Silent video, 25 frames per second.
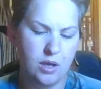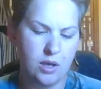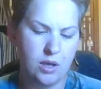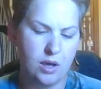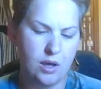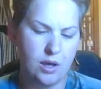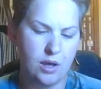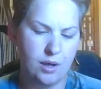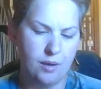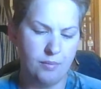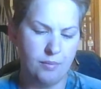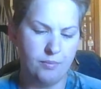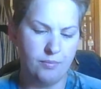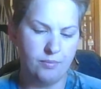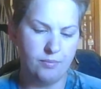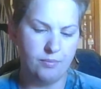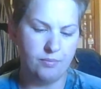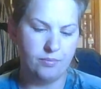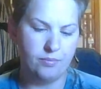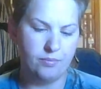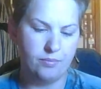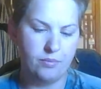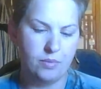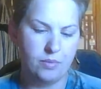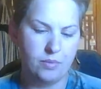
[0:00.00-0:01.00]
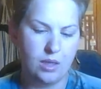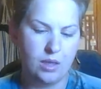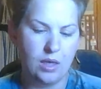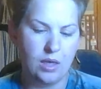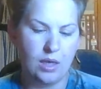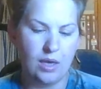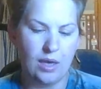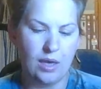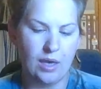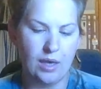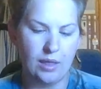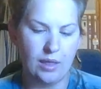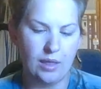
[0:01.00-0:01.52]
And
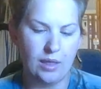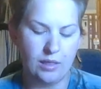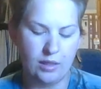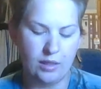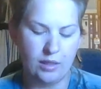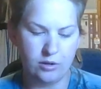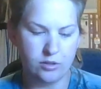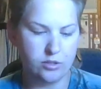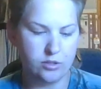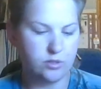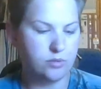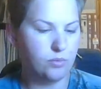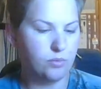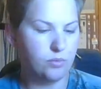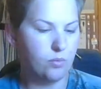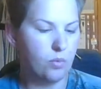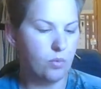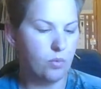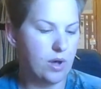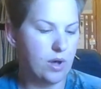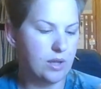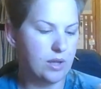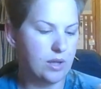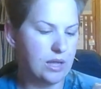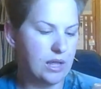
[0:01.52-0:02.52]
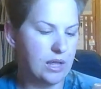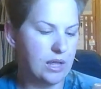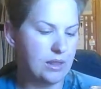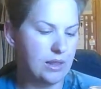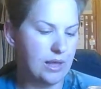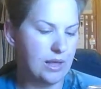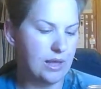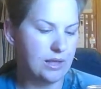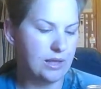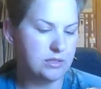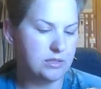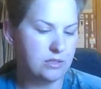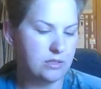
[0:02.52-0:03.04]
there's one
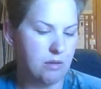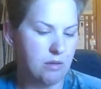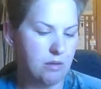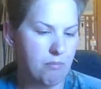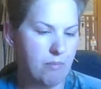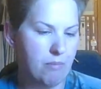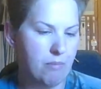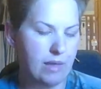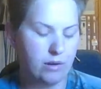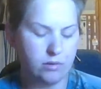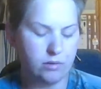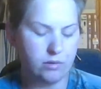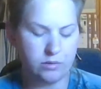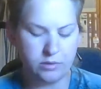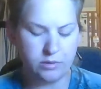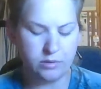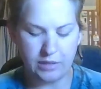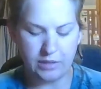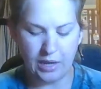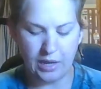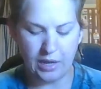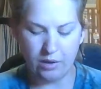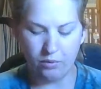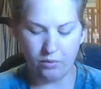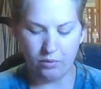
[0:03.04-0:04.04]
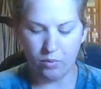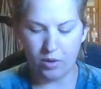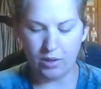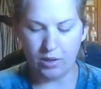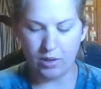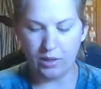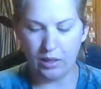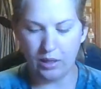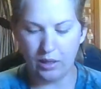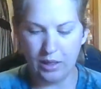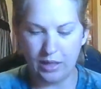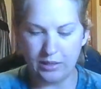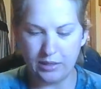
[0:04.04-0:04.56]
that's metals and
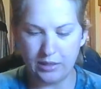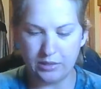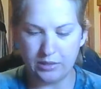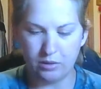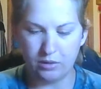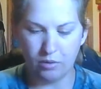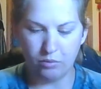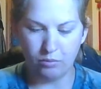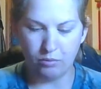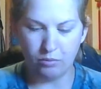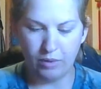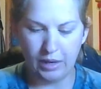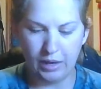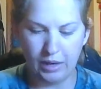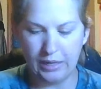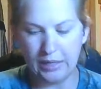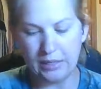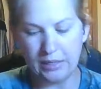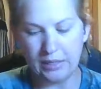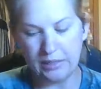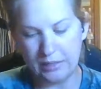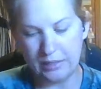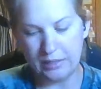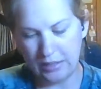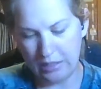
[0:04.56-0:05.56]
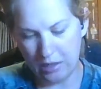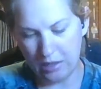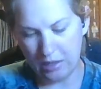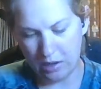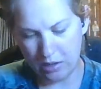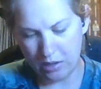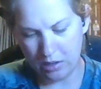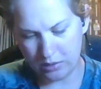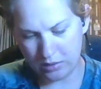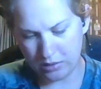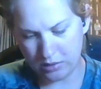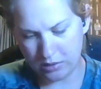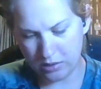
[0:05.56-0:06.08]
one that's radiant
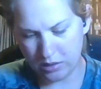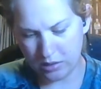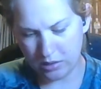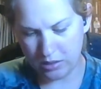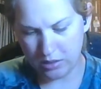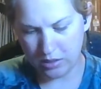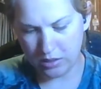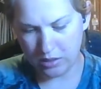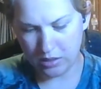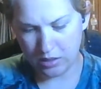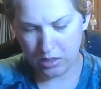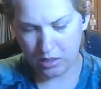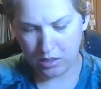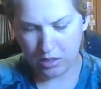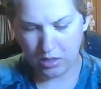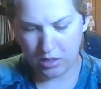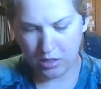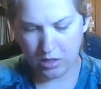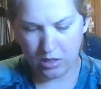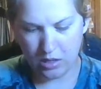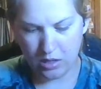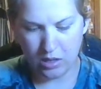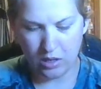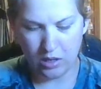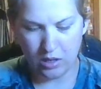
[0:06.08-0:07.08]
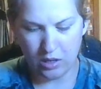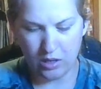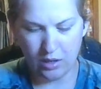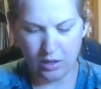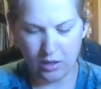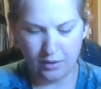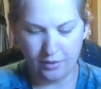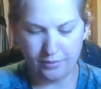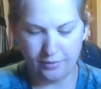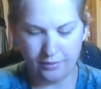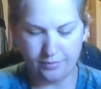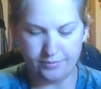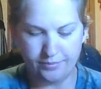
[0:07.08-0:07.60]
neons.
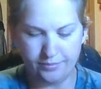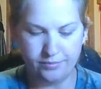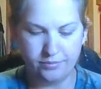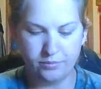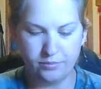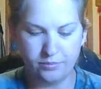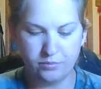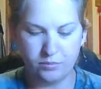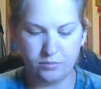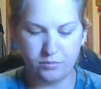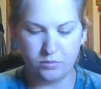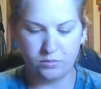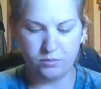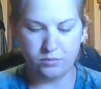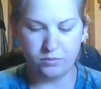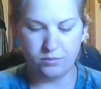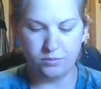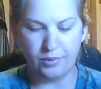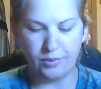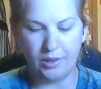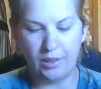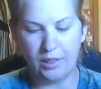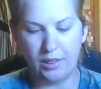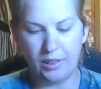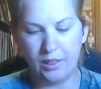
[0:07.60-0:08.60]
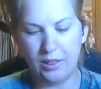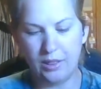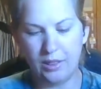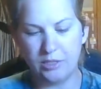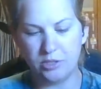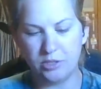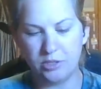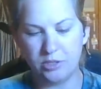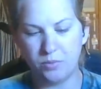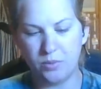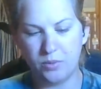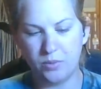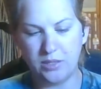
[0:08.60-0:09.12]
But
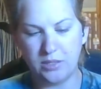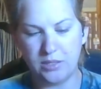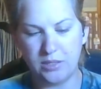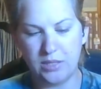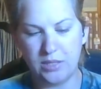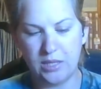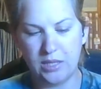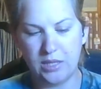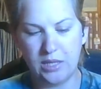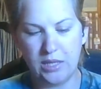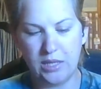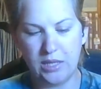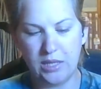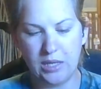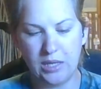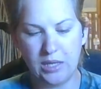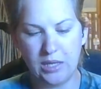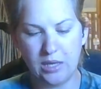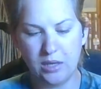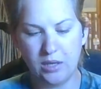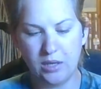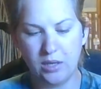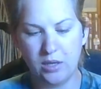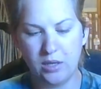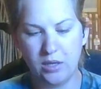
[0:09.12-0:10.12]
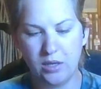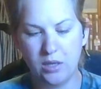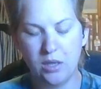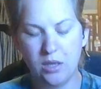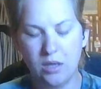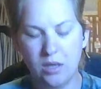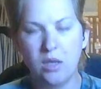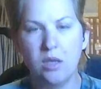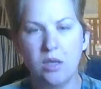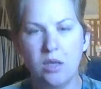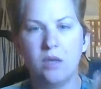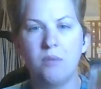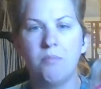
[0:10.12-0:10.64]
this was the
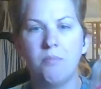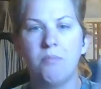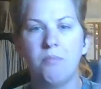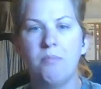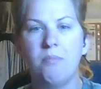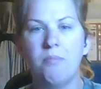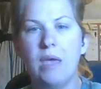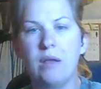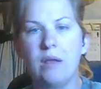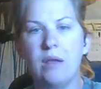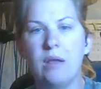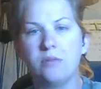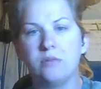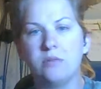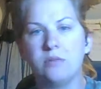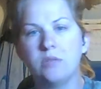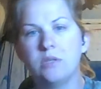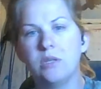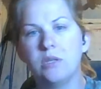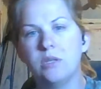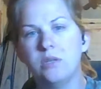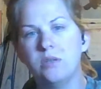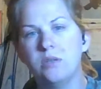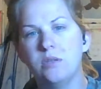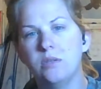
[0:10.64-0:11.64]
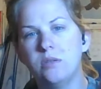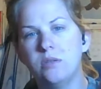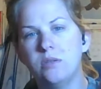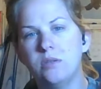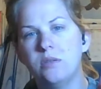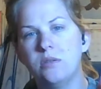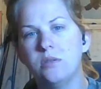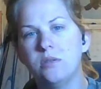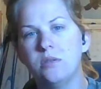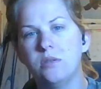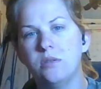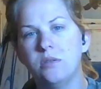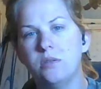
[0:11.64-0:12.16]
metals,
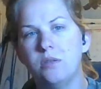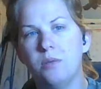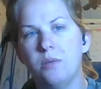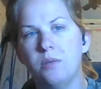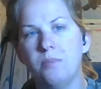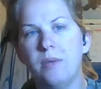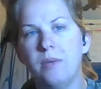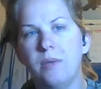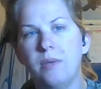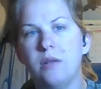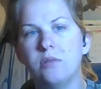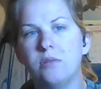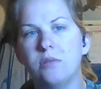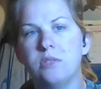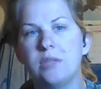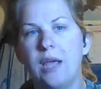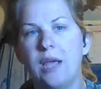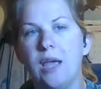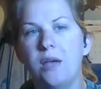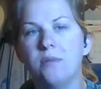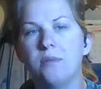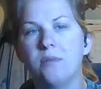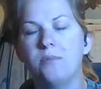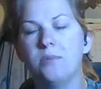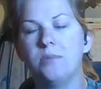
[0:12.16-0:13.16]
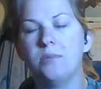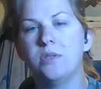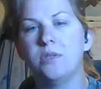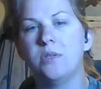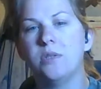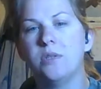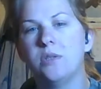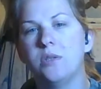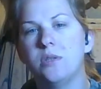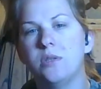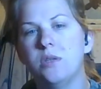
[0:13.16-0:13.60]
the metal stamps.